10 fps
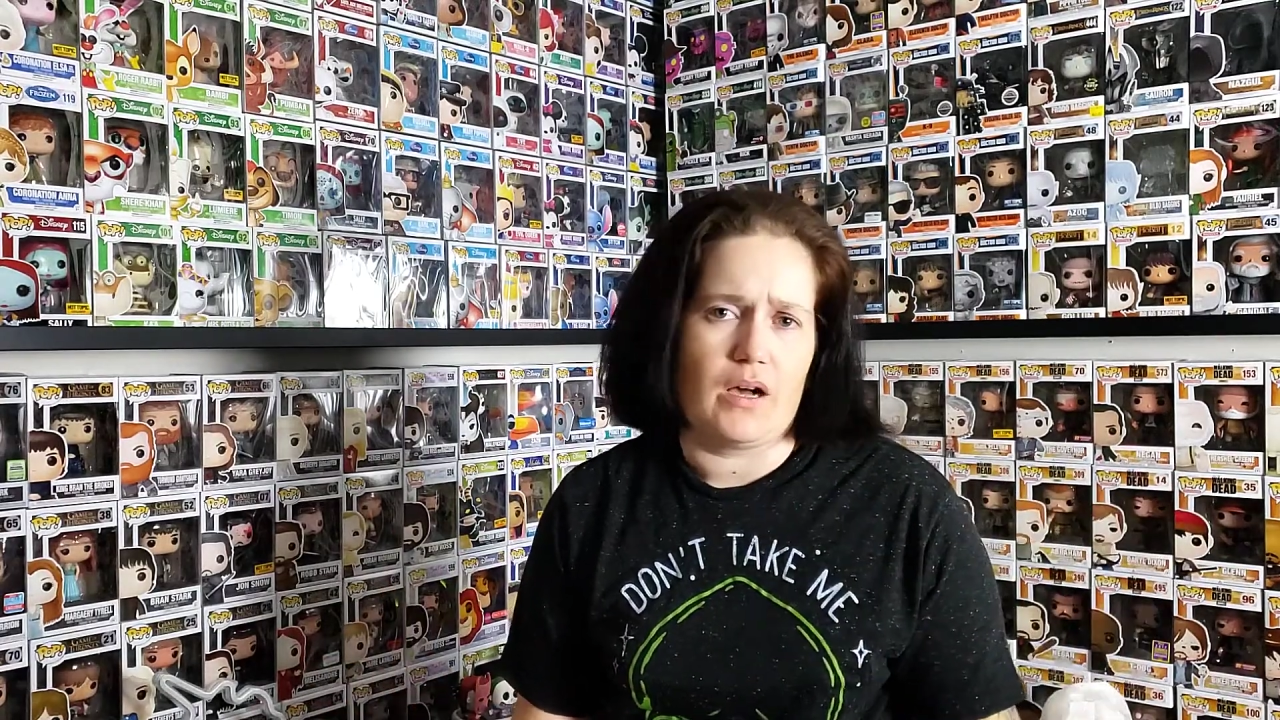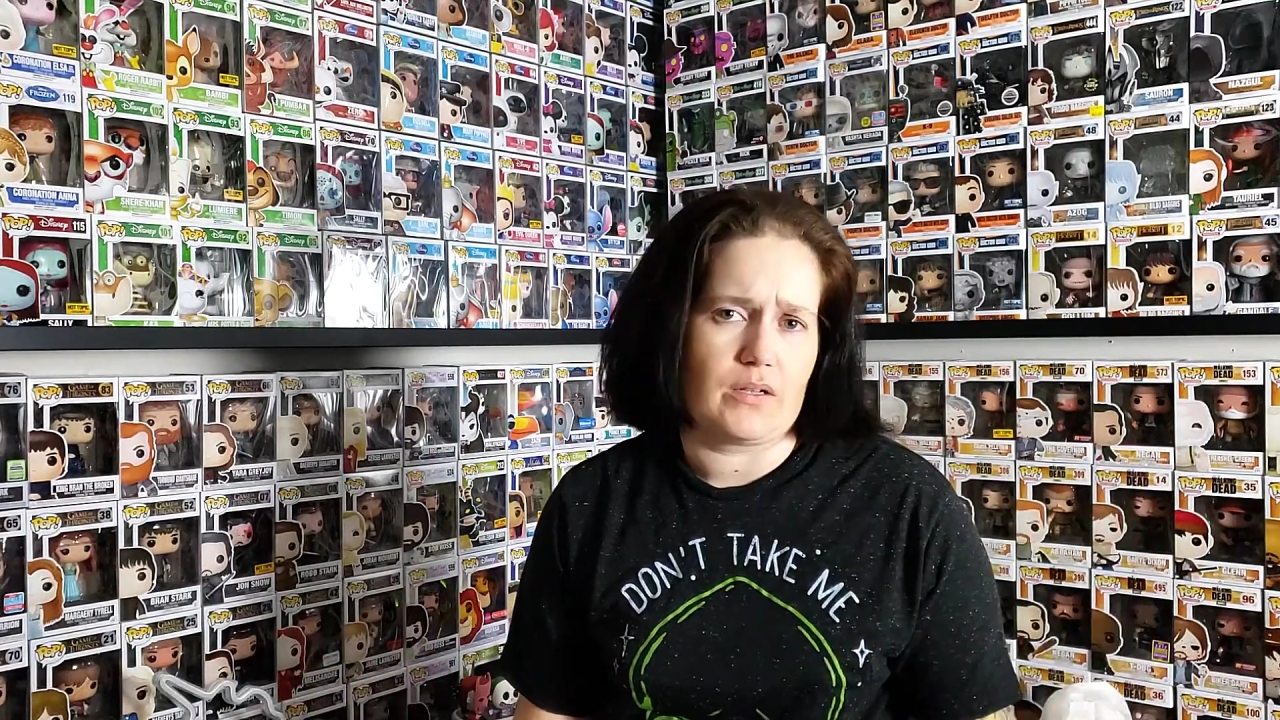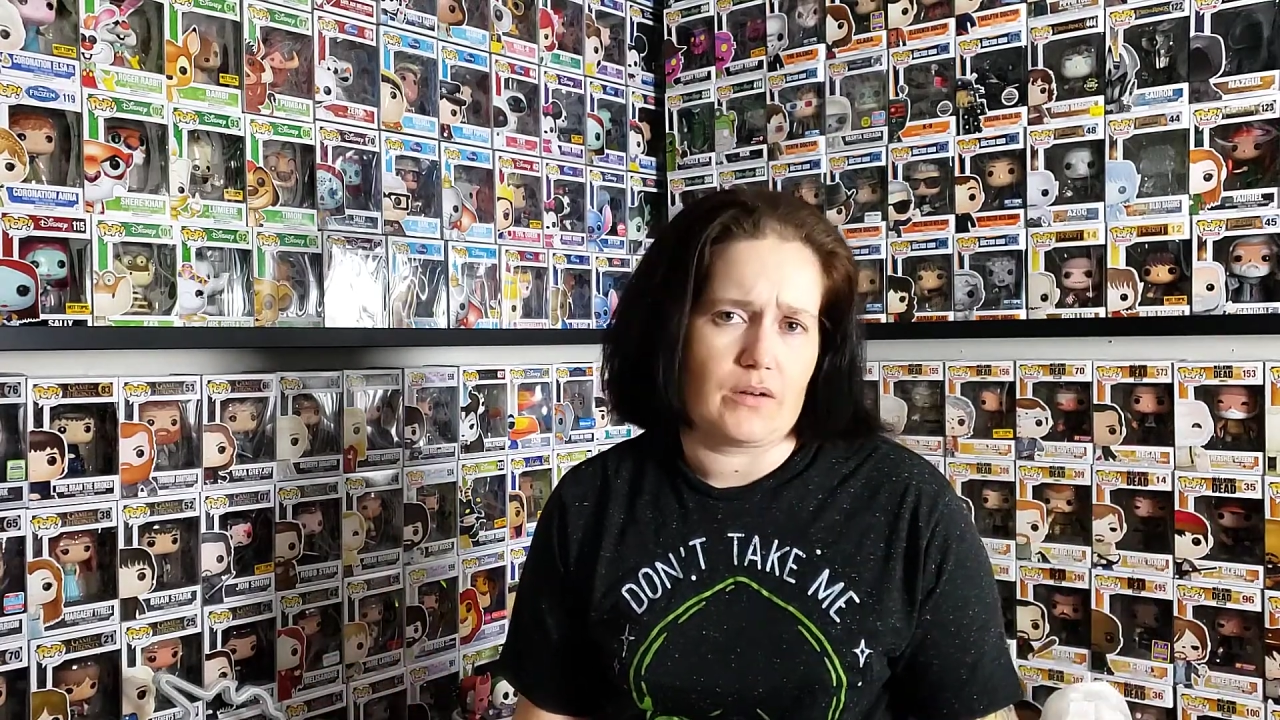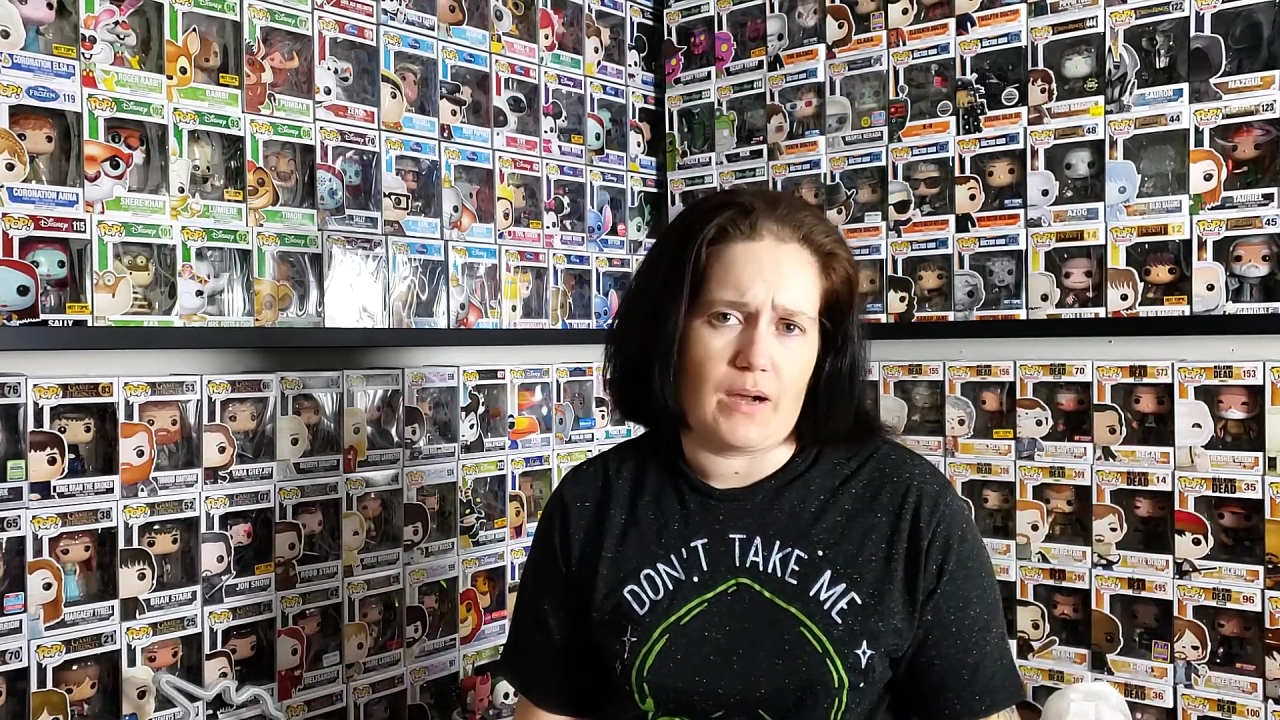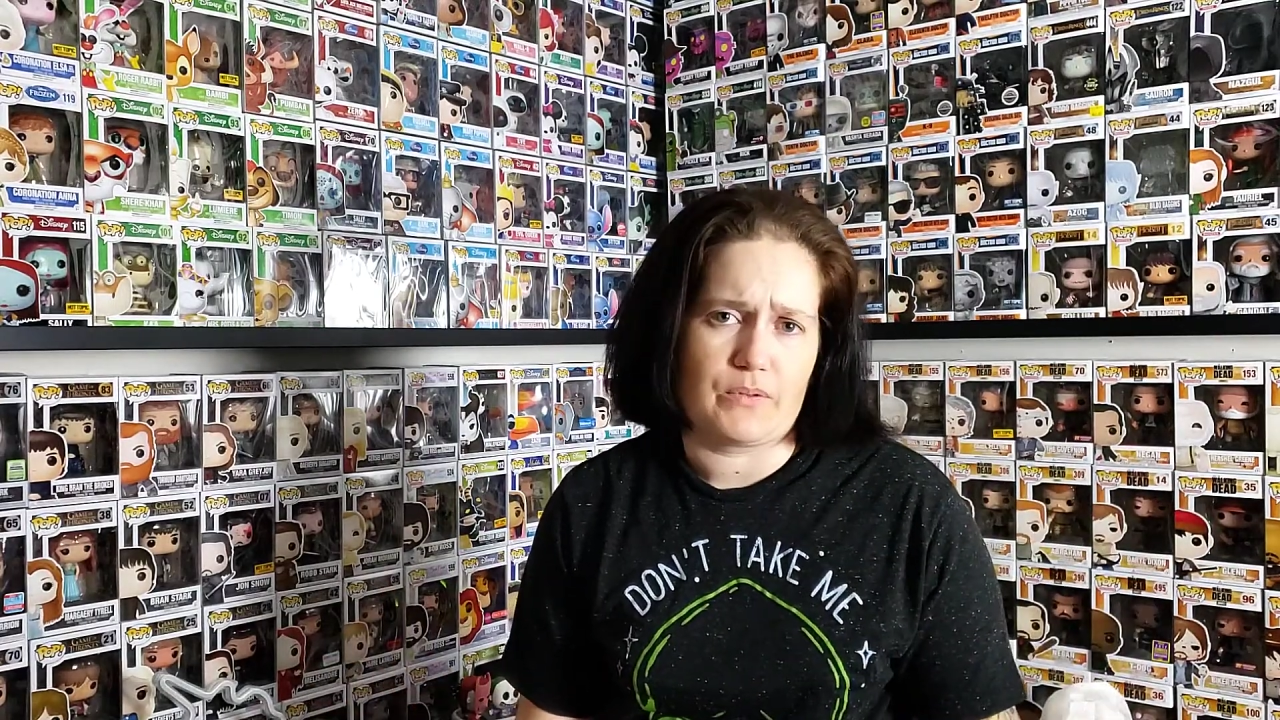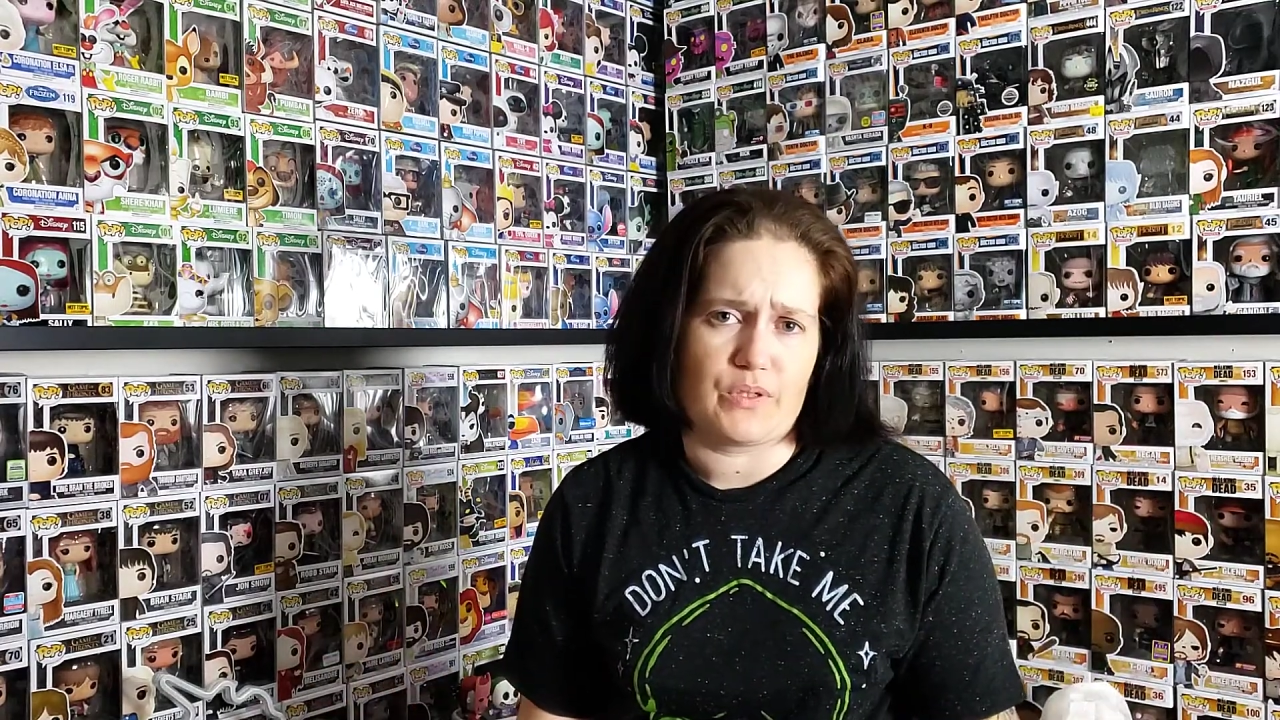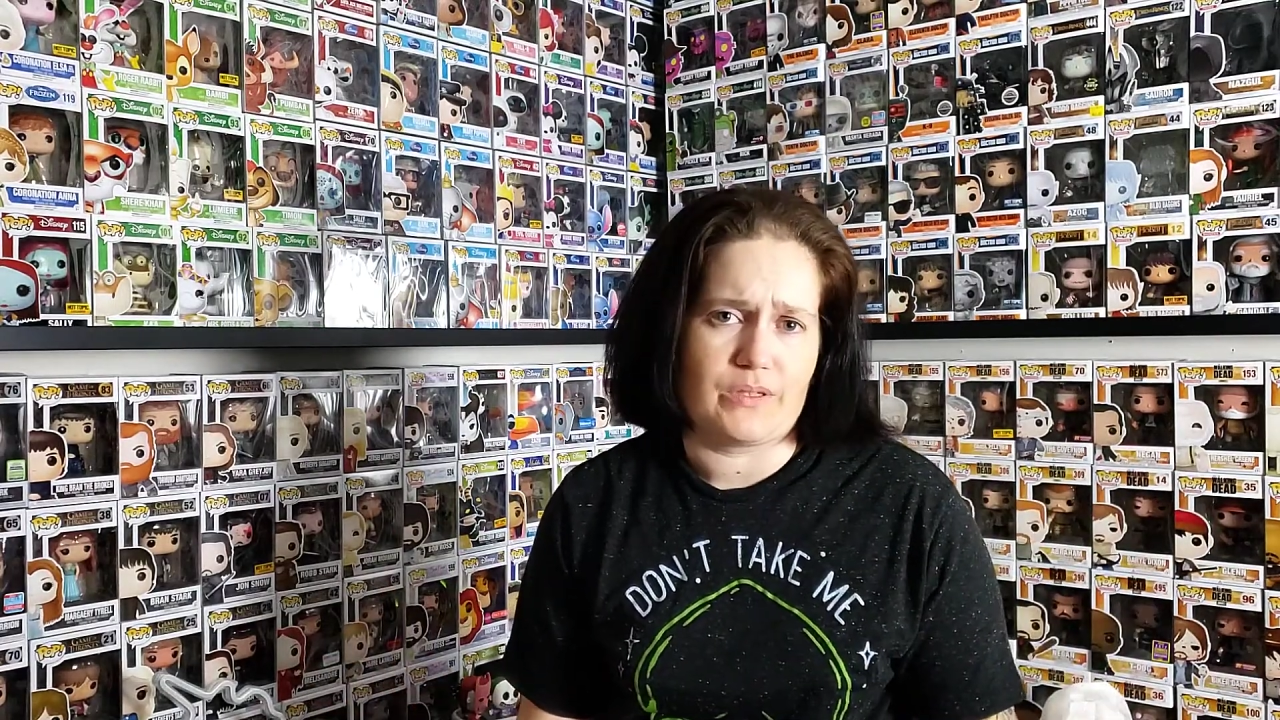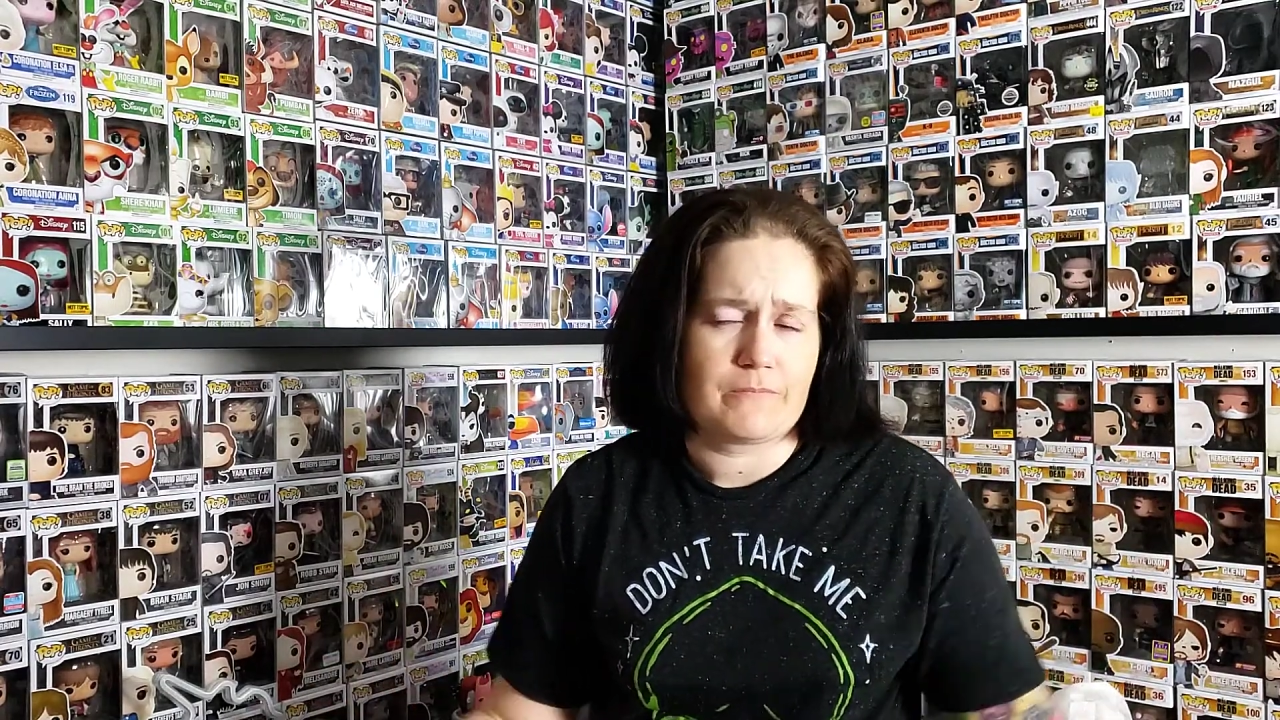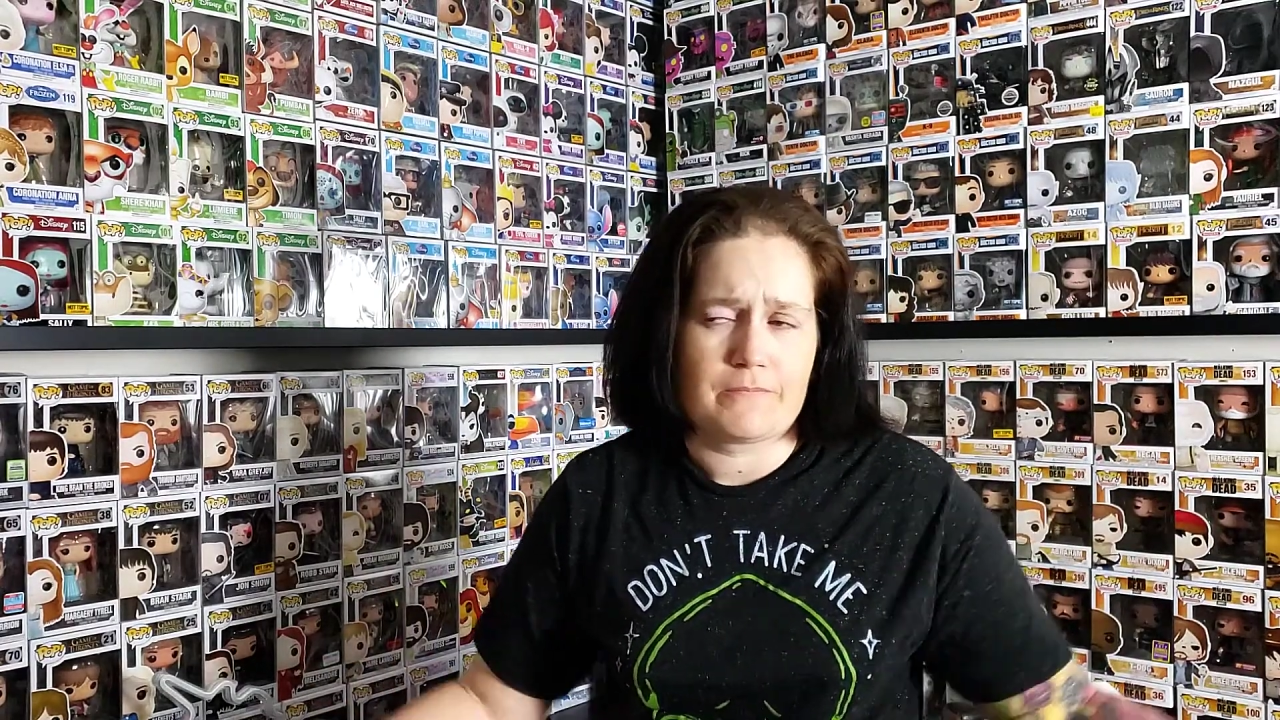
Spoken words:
option.